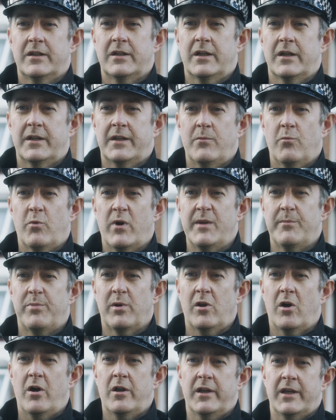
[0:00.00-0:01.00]
and then wait
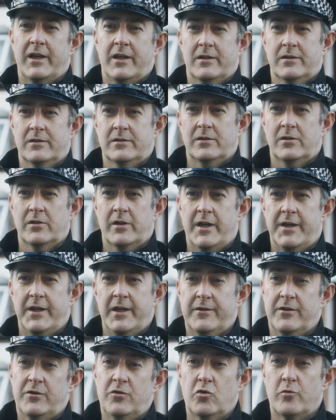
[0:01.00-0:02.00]
politely, like
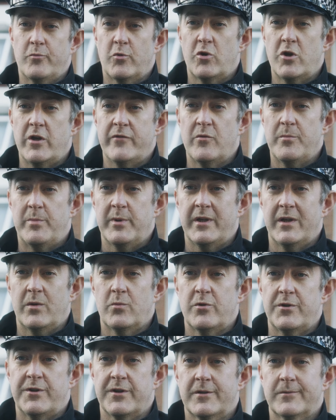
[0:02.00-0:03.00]
any other normal human being
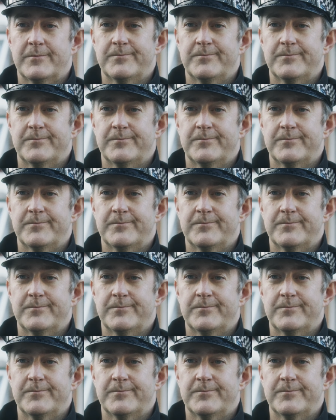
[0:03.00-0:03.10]
would.